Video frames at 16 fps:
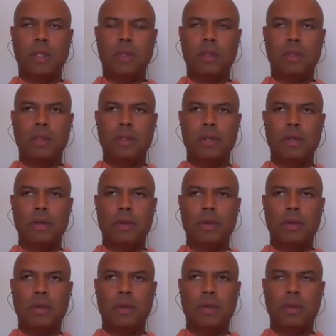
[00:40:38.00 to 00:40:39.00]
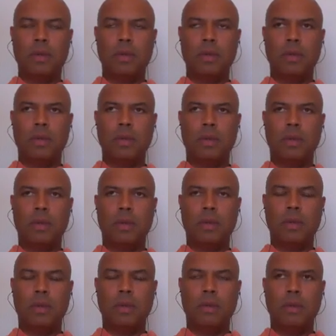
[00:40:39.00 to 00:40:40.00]
to
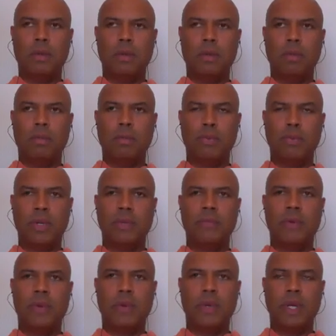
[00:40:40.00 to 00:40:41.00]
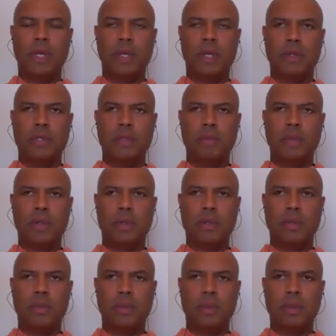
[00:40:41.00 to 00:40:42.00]
bring forward another
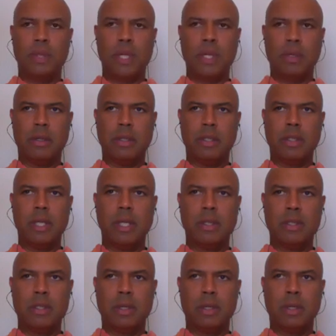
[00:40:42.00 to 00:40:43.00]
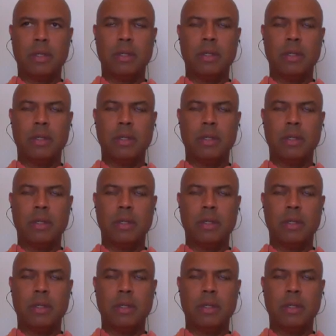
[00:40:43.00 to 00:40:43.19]
spiritual leader and teacher